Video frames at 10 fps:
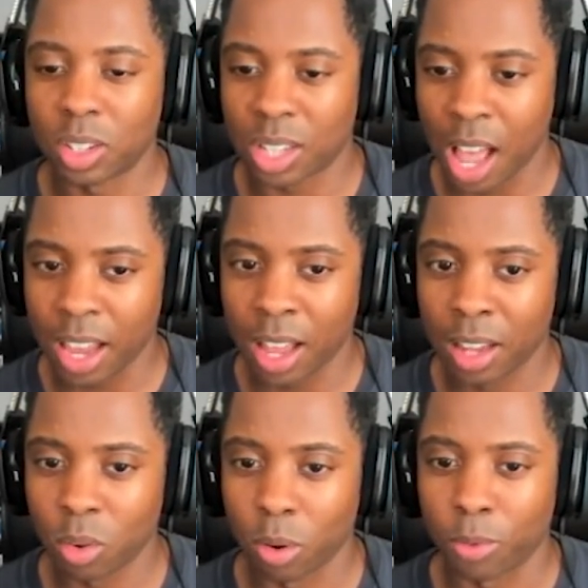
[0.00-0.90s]

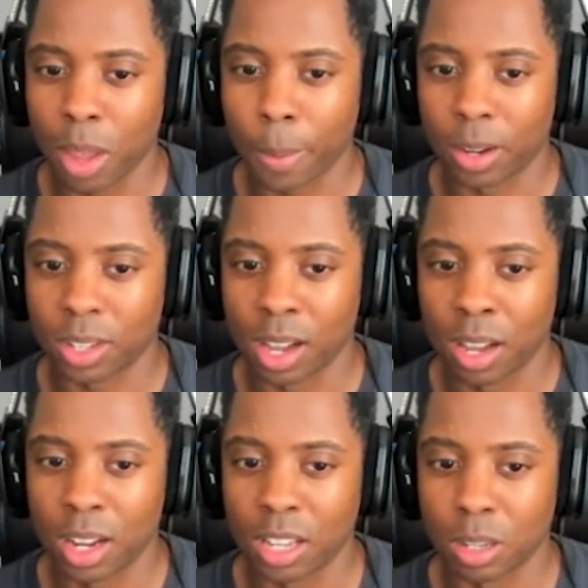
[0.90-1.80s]
Sion or Vampire
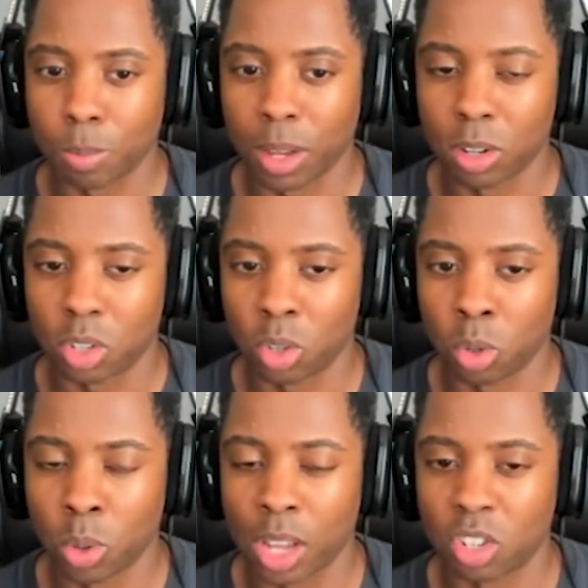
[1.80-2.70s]
Sion is in player
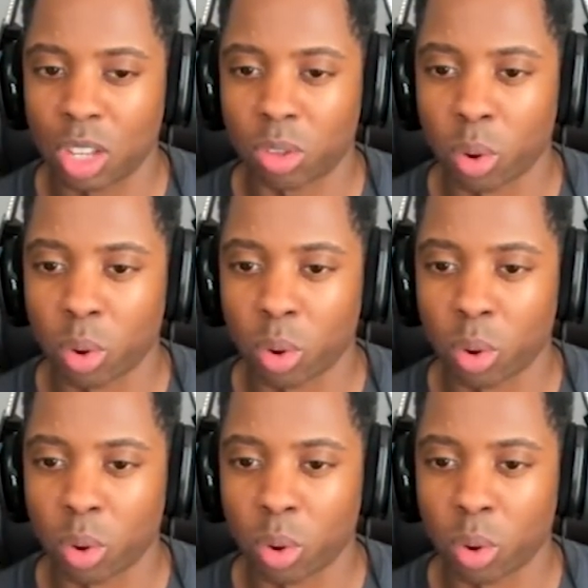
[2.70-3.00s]
2 and she